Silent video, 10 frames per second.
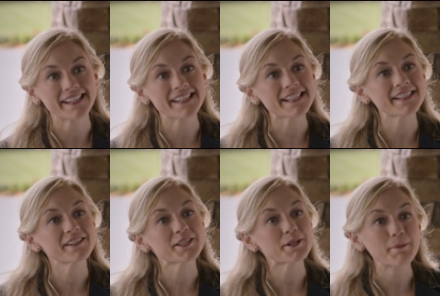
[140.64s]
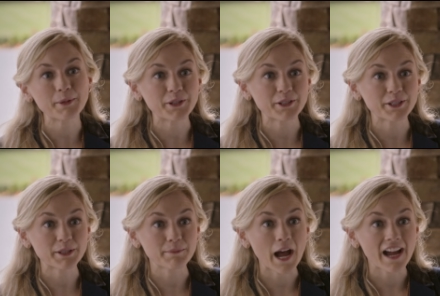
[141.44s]
next day, the heroine
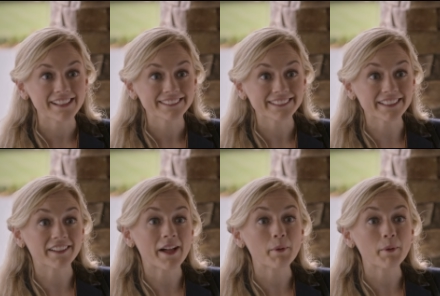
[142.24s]
arrives at Denny's,